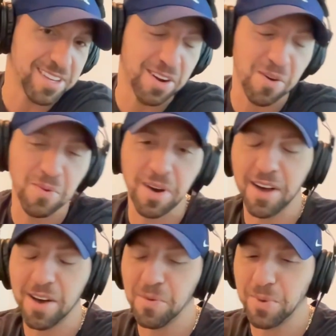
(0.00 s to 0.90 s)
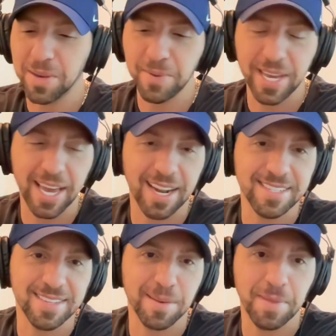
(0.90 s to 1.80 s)
We can get
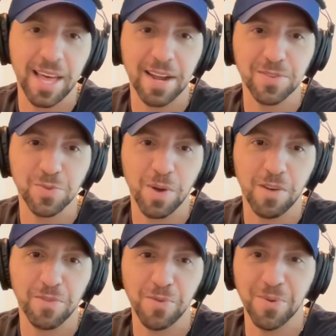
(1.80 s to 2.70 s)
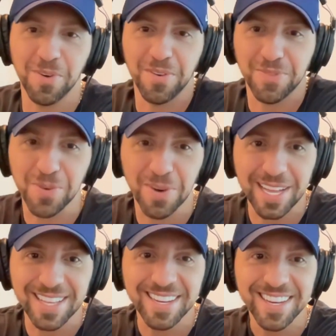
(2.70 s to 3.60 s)
into some of that as well if you
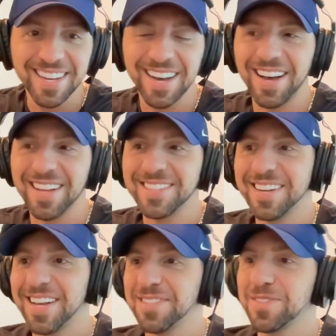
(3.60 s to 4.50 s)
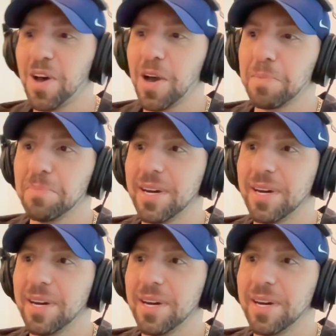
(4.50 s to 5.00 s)
want on today's talk.